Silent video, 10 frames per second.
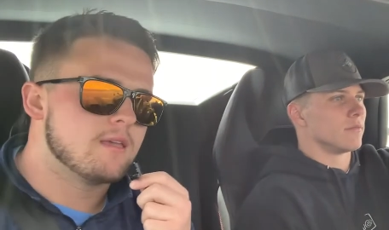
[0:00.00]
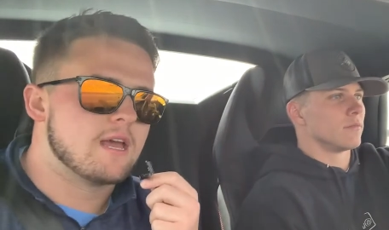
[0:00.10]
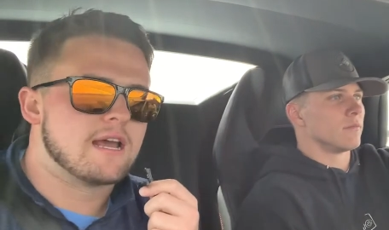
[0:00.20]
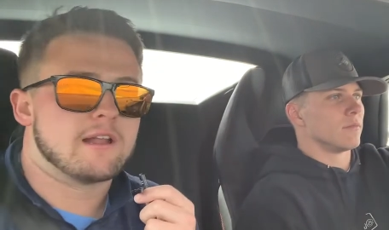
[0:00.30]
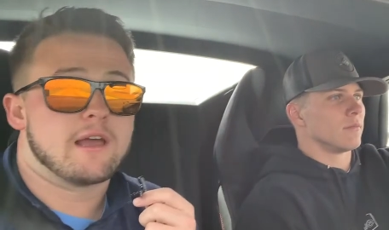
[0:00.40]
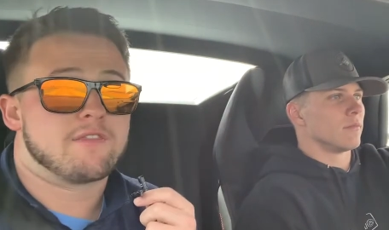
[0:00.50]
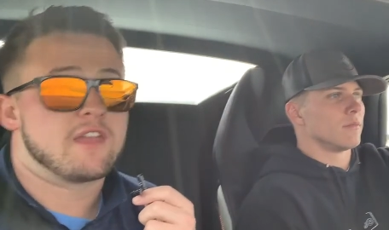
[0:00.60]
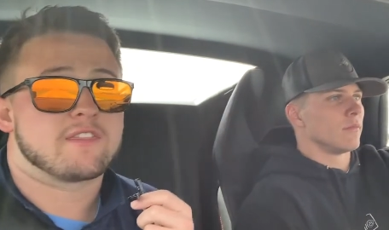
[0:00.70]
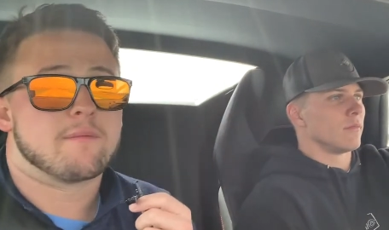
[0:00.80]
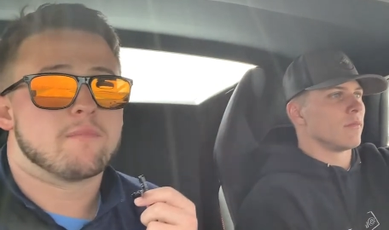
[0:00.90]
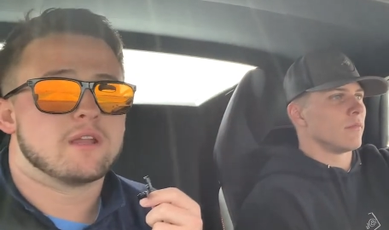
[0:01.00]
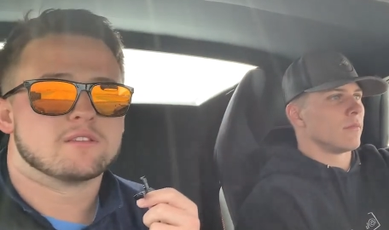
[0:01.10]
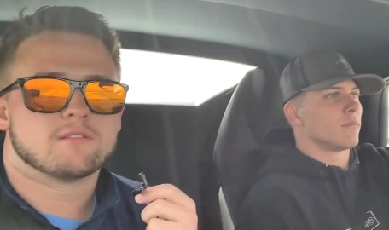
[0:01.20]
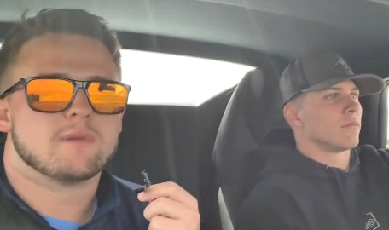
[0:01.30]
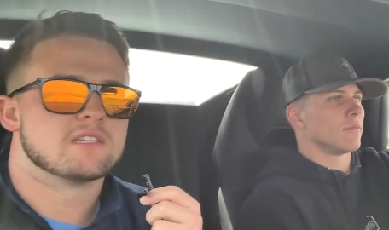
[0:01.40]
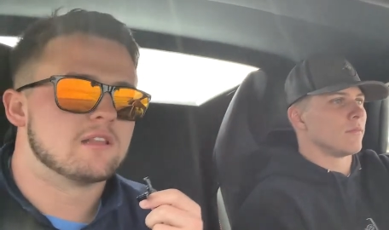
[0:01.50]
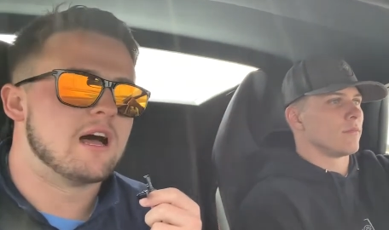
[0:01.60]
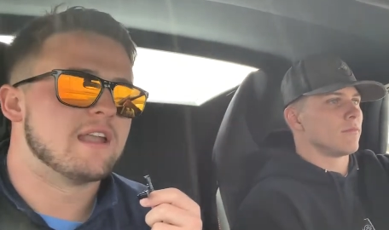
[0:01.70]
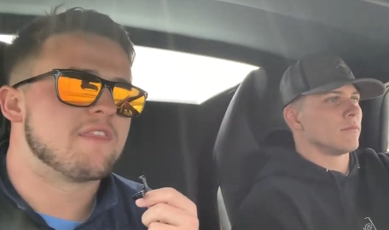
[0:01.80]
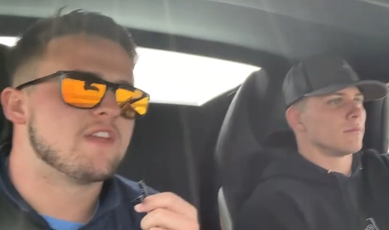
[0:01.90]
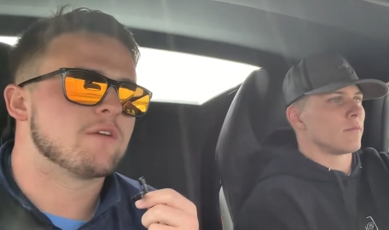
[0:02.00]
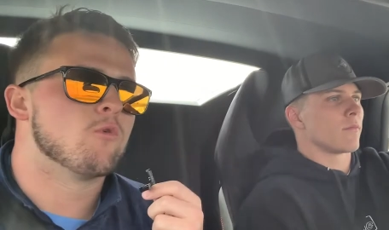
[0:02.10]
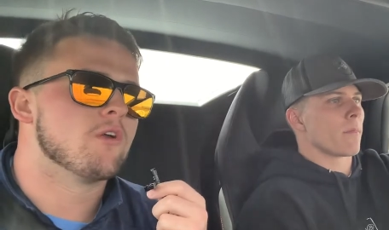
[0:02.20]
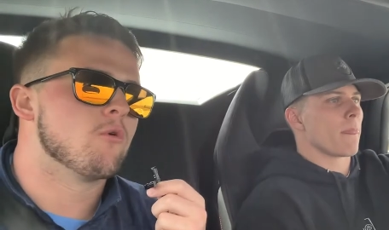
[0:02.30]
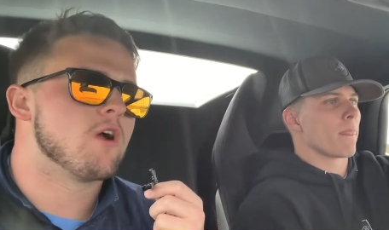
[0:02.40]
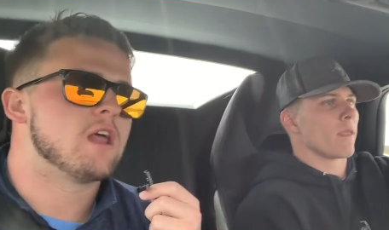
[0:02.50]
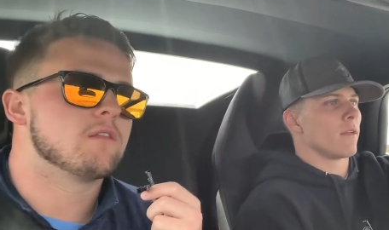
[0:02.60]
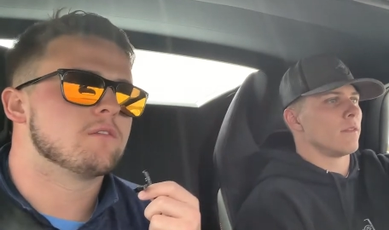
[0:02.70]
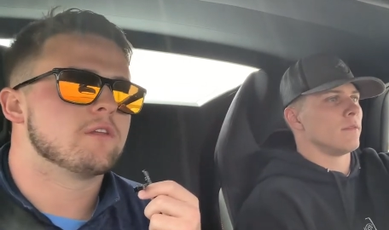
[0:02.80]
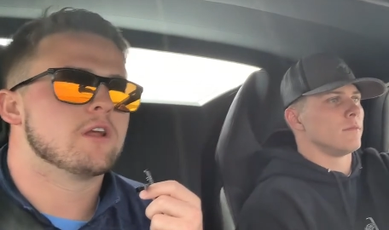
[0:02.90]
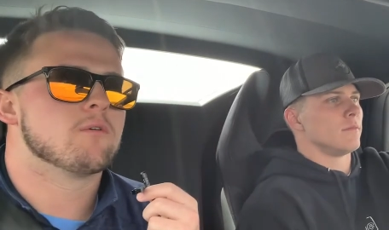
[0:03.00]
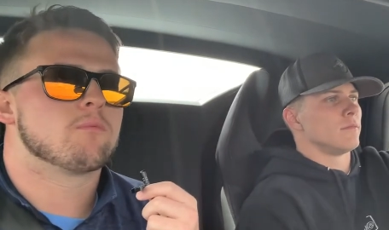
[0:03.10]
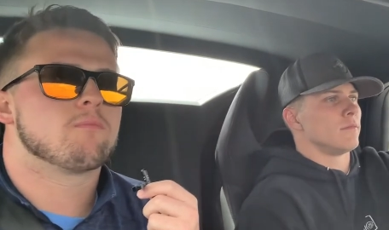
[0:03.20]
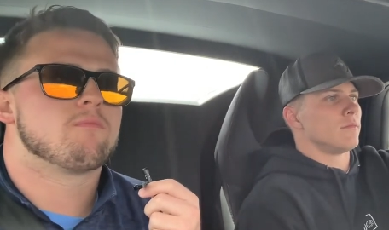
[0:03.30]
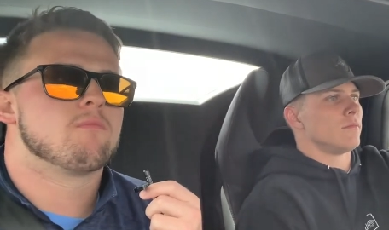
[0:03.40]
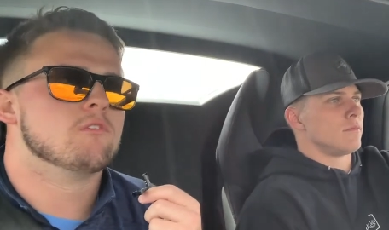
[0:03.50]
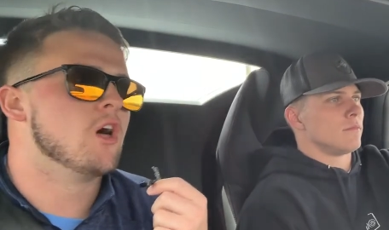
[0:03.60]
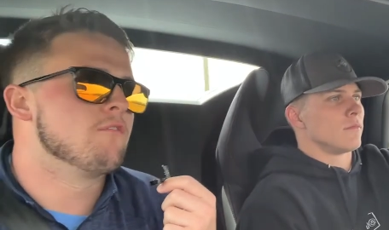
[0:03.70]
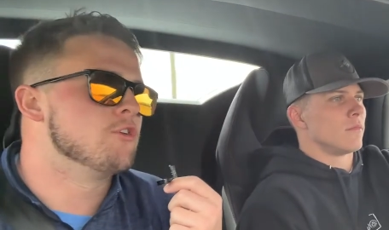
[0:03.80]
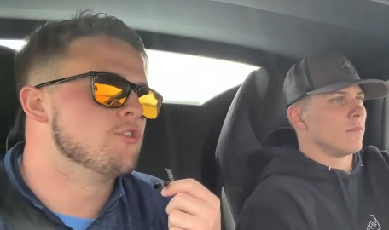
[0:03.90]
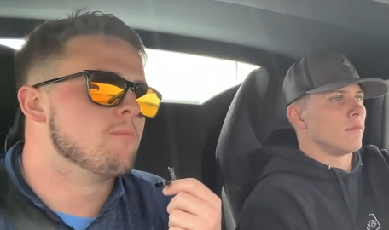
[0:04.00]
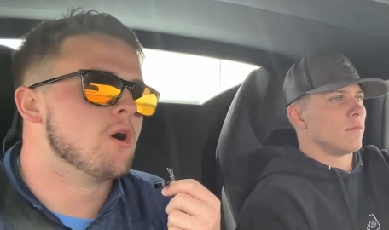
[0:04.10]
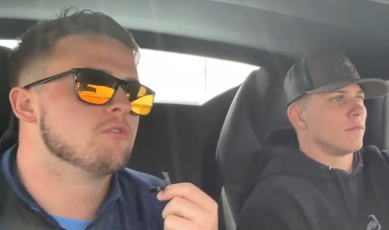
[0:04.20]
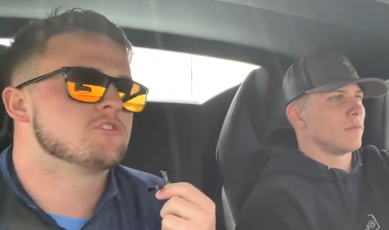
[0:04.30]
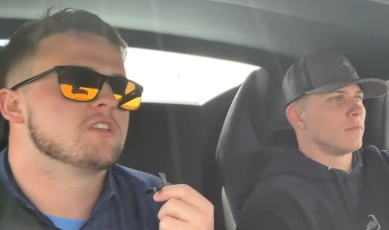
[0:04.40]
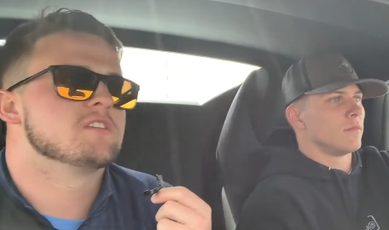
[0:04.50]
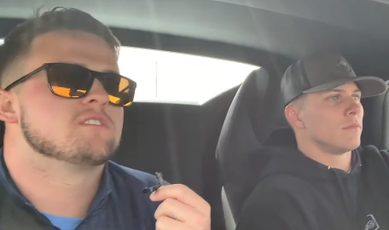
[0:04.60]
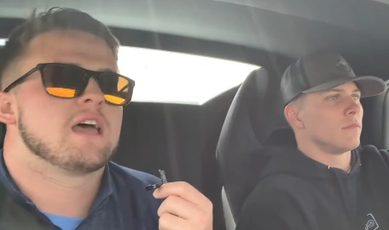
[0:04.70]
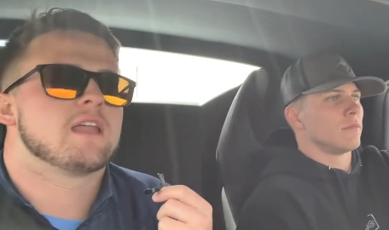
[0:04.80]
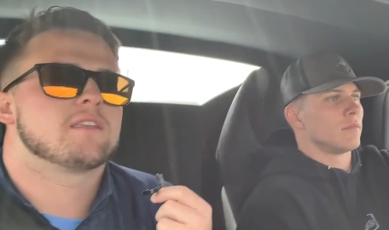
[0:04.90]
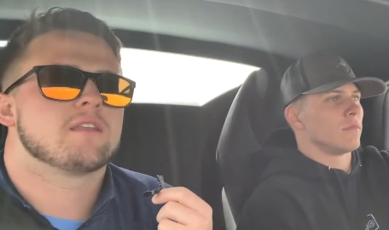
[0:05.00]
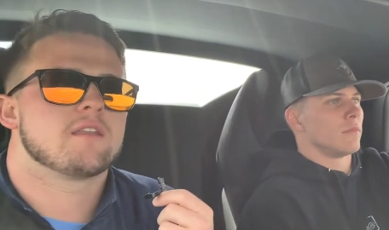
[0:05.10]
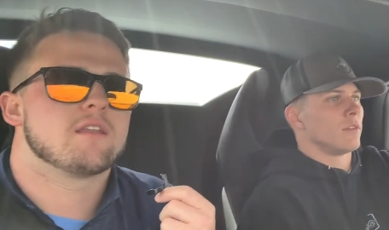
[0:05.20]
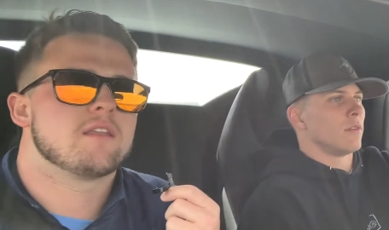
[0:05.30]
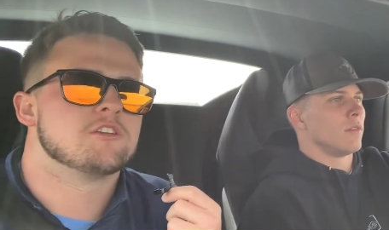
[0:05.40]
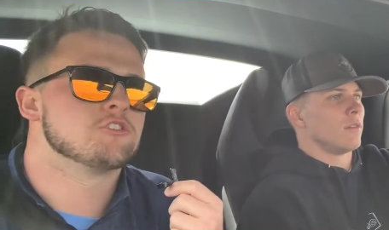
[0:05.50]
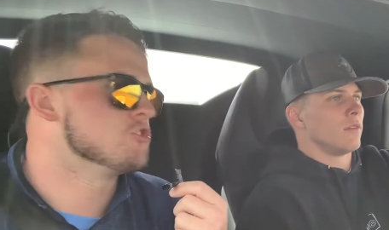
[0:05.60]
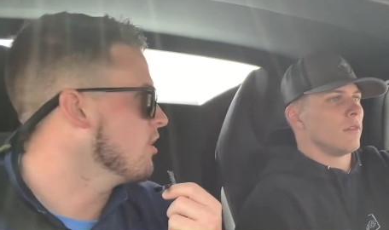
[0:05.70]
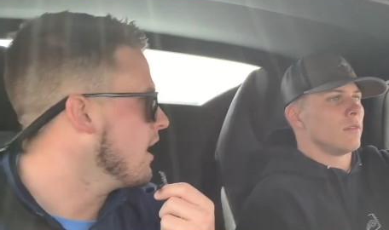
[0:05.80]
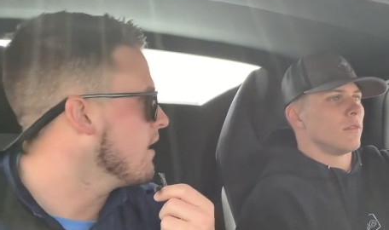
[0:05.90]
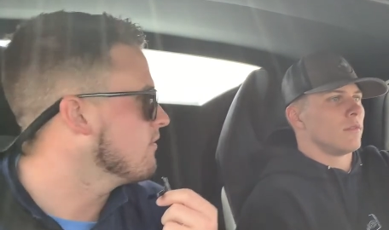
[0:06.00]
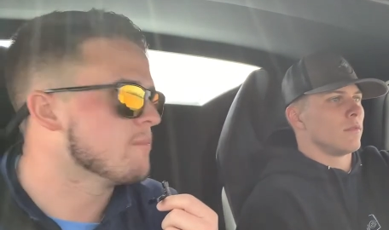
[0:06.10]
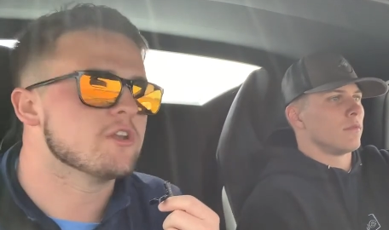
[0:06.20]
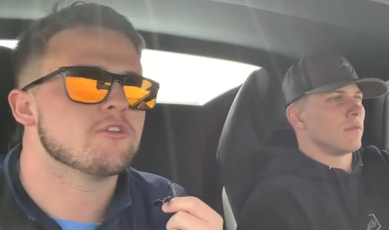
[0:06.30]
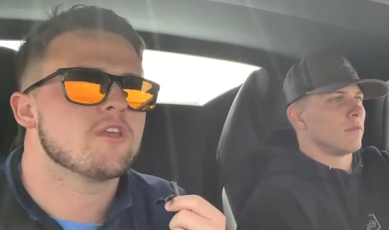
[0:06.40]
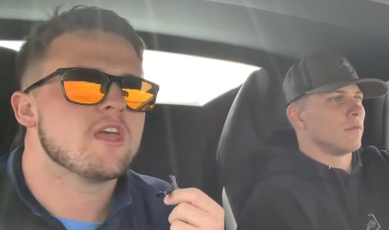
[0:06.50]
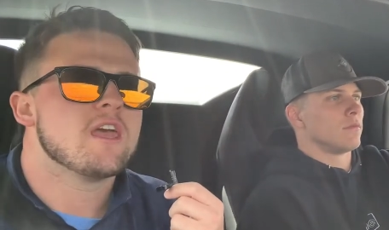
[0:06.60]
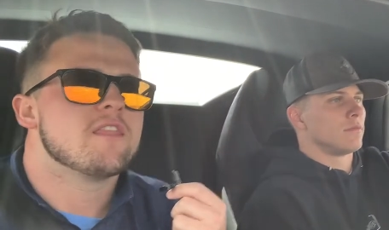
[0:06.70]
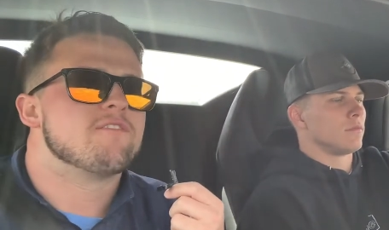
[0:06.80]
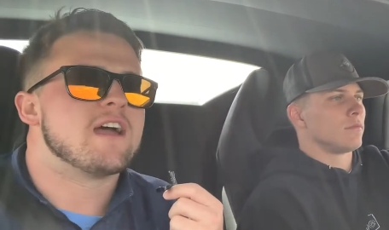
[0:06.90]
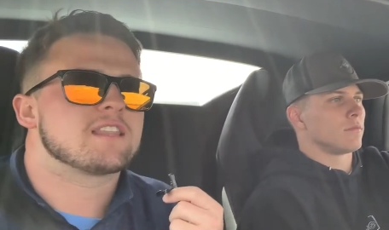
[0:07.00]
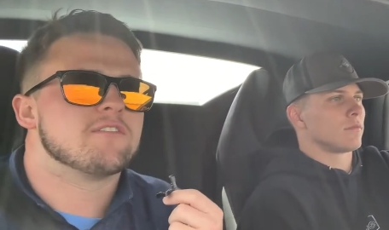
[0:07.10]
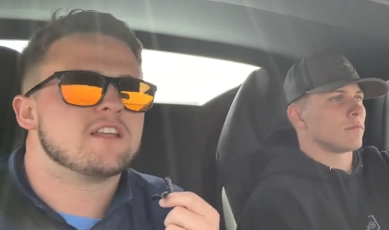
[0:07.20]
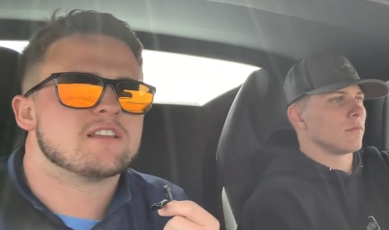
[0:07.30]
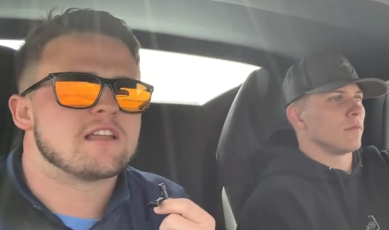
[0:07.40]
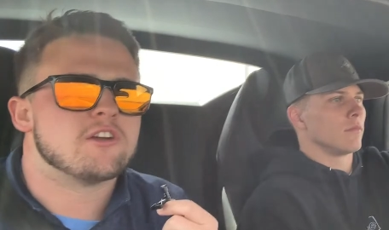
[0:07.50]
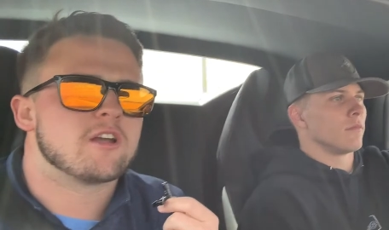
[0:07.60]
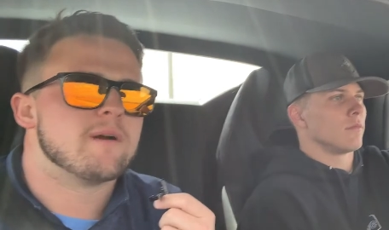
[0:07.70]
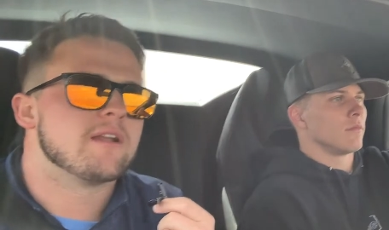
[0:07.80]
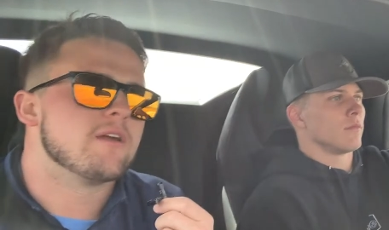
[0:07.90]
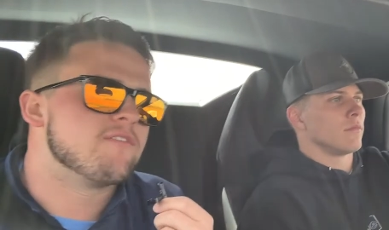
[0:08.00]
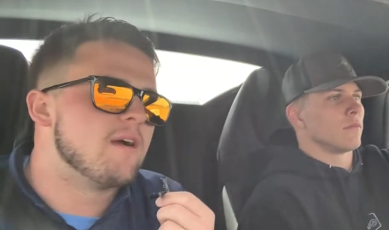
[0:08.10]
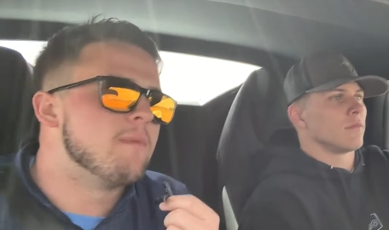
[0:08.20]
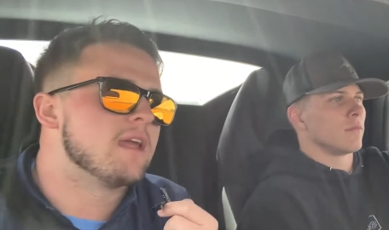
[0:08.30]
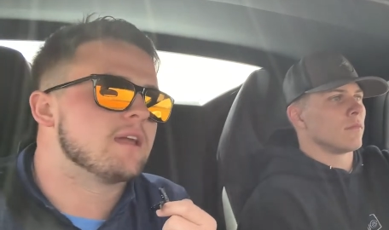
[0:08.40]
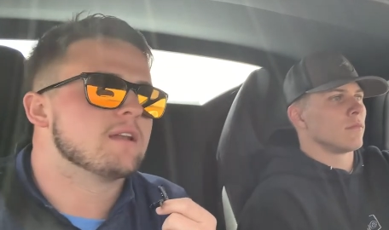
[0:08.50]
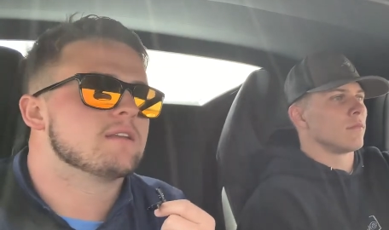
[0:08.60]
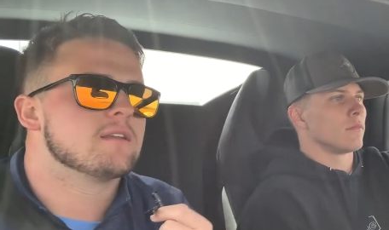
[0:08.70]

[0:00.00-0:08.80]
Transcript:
Speaker 1: yeah, and I, I, think that means means a lot. And I think where, where I you know love you the most is that is your drive. I mean, you, the fact that he's not talking about it if I make it,